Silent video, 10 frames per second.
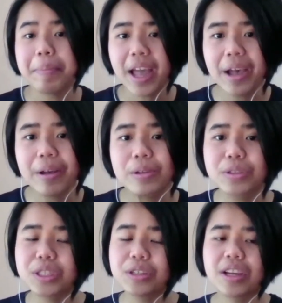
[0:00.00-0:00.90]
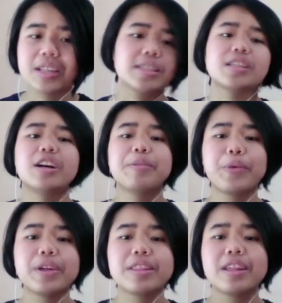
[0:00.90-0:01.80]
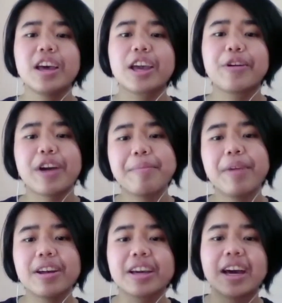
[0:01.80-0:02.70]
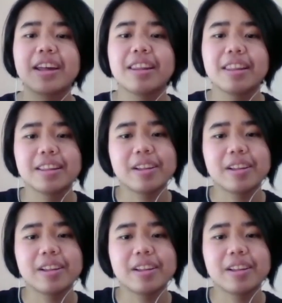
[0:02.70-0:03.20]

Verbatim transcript: pounds you can start with you know i'm gonna cut